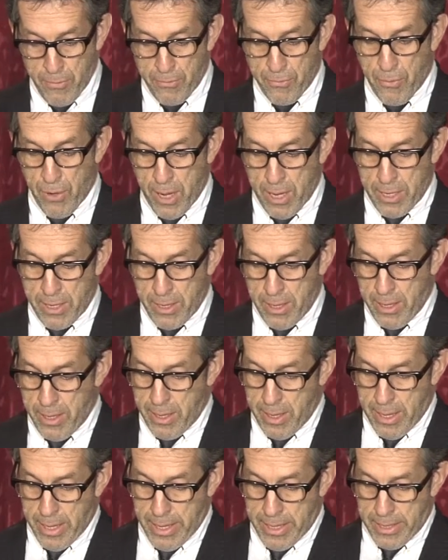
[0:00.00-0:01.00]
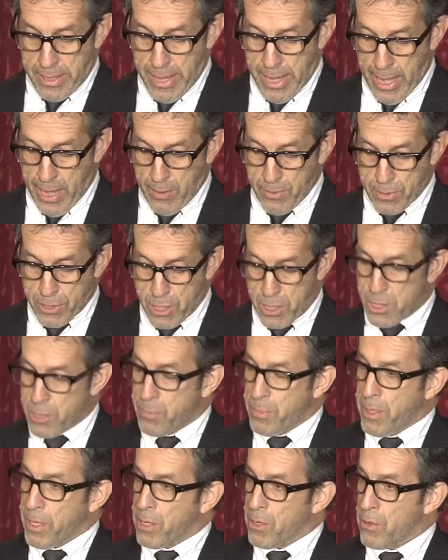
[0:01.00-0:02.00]
friend and House
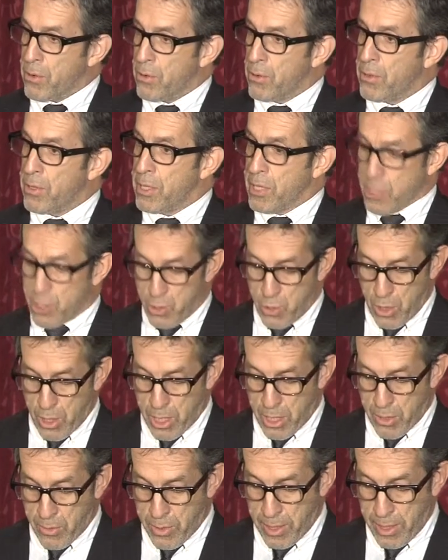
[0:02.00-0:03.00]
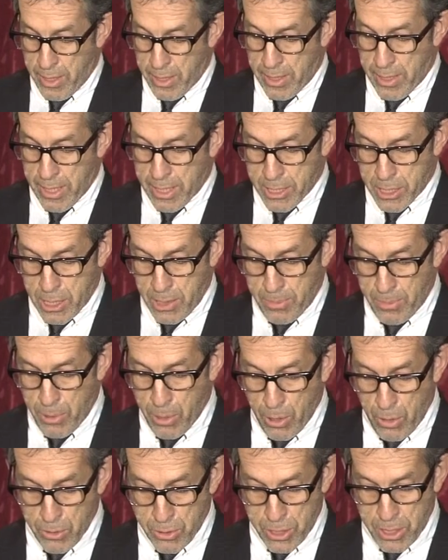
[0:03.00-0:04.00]
Speaker, the extraordinary Nancy
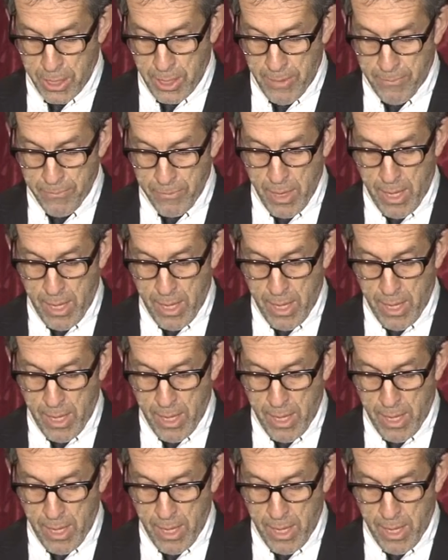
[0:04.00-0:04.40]
Pelosi,